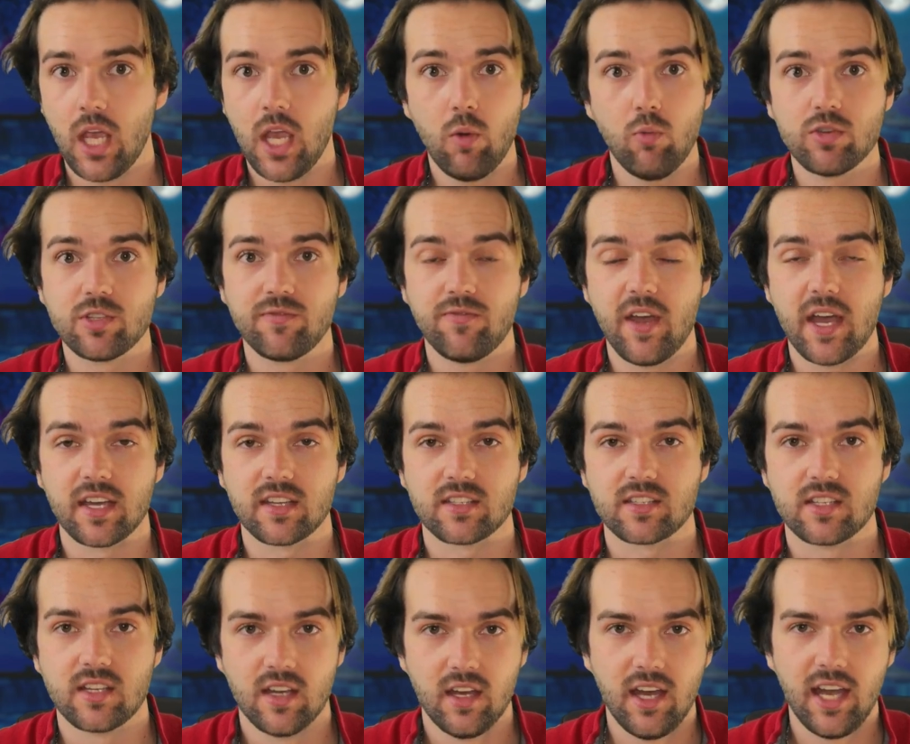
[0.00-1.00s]
it was
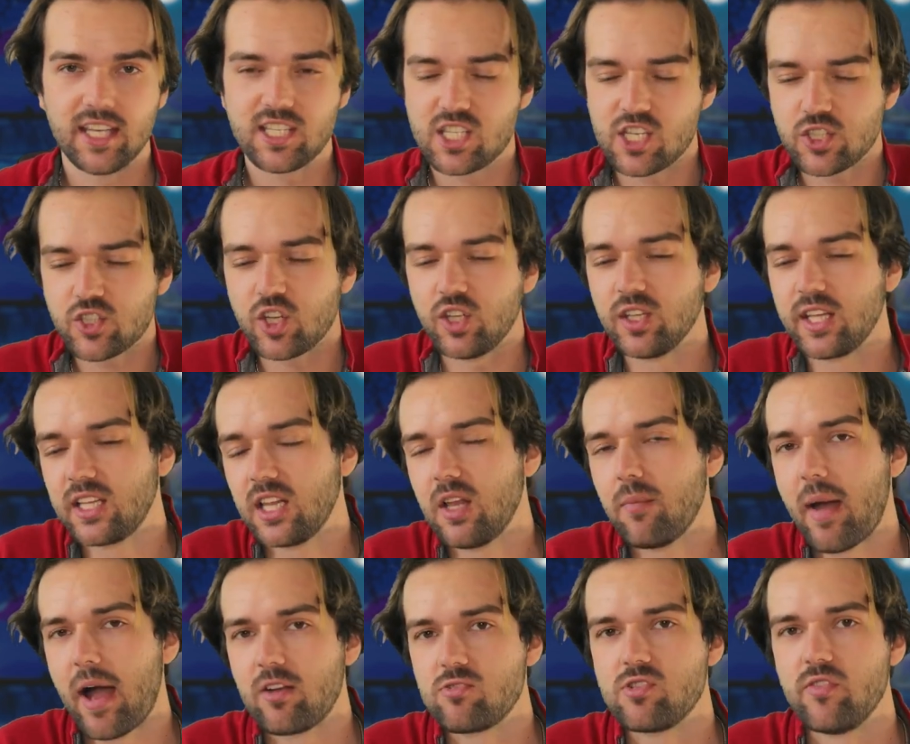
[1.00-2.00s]
fixed. It's such a little
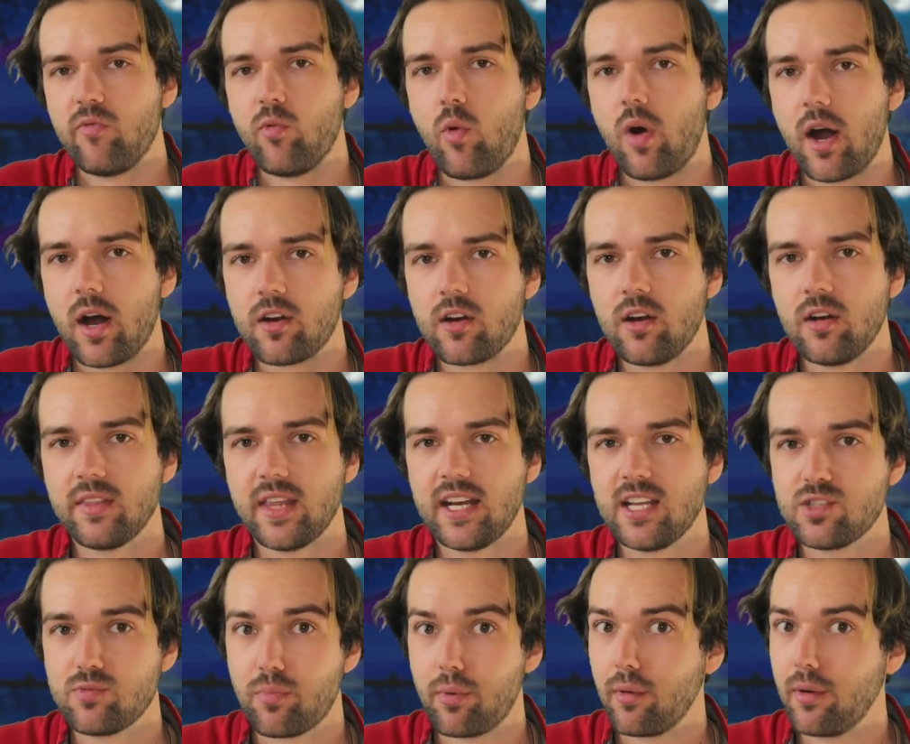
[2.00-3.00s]
amount of water
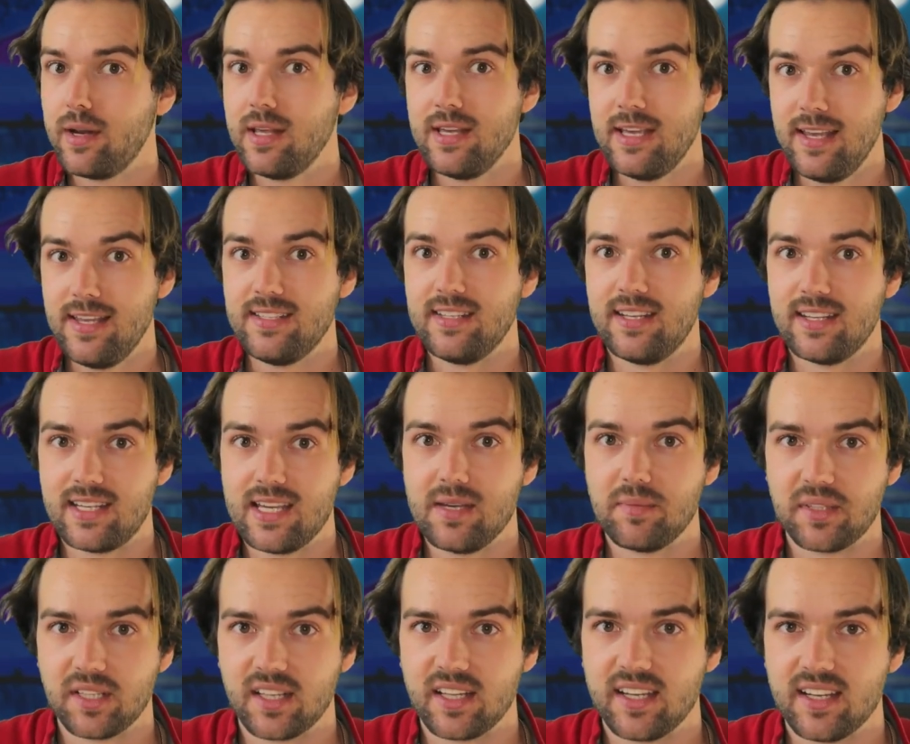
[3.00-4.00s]
that it's pretty easy to
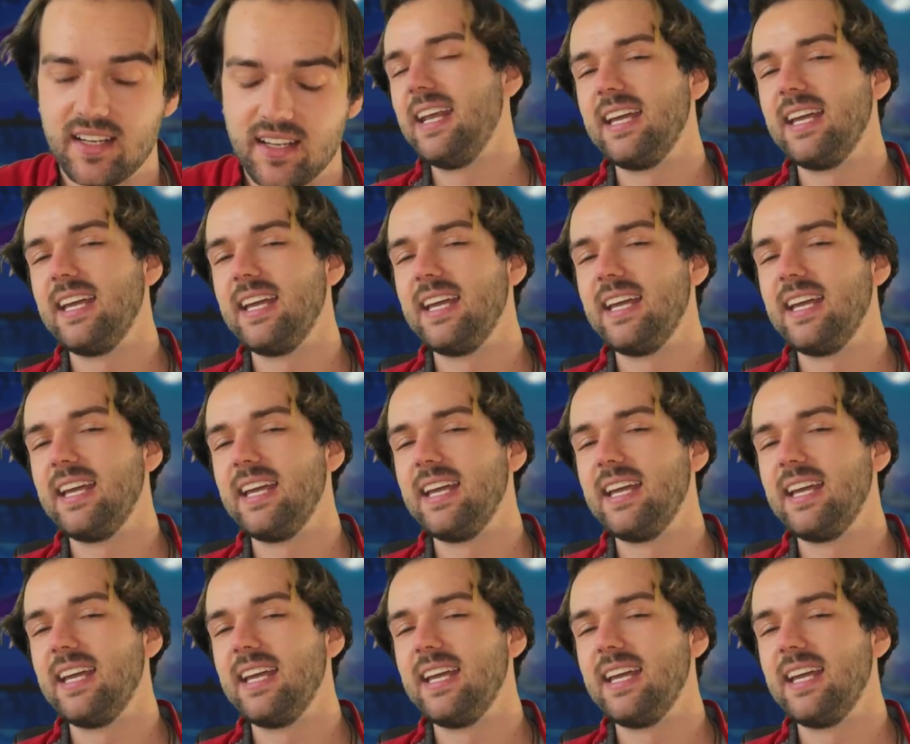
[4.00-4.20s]
keep clean.